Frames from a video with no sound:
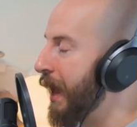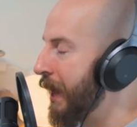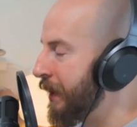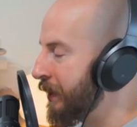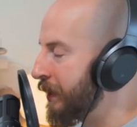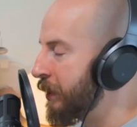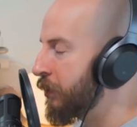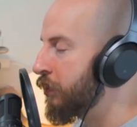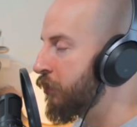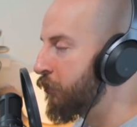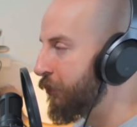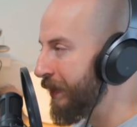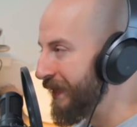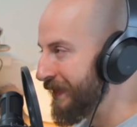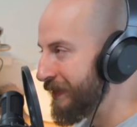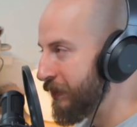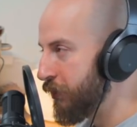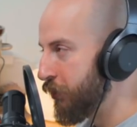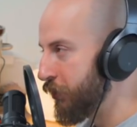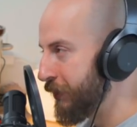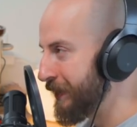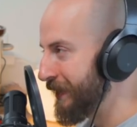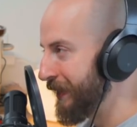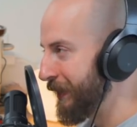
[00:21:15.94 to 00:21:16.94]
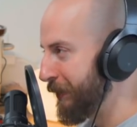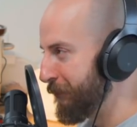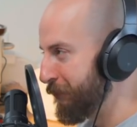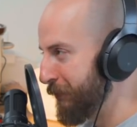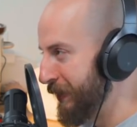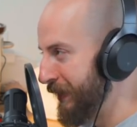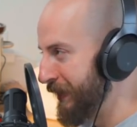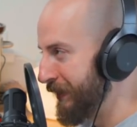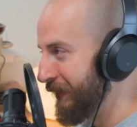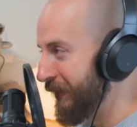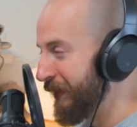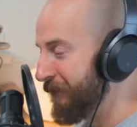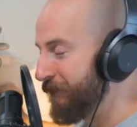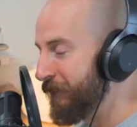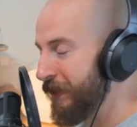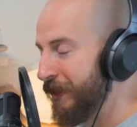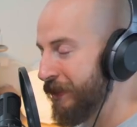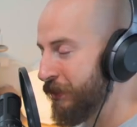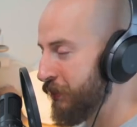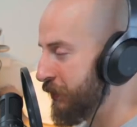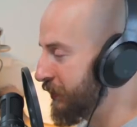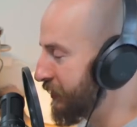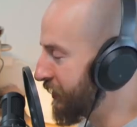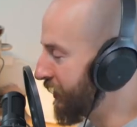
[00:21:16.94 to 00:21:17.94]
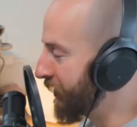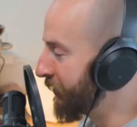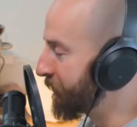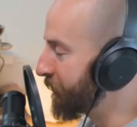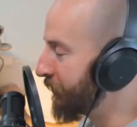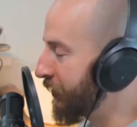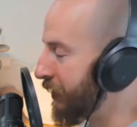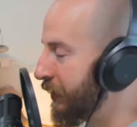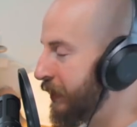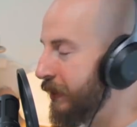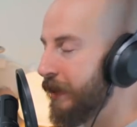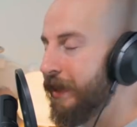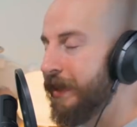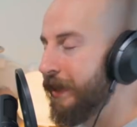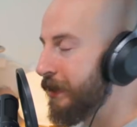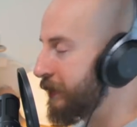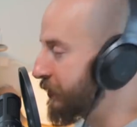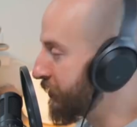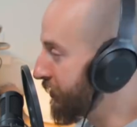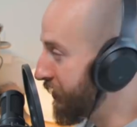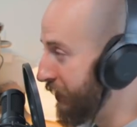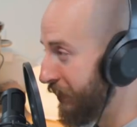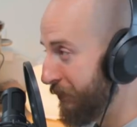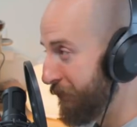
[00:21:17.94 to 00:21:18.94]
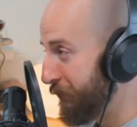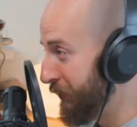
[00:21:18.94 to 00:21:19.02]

and then the rice looks like a peanut. And she's like, it's not a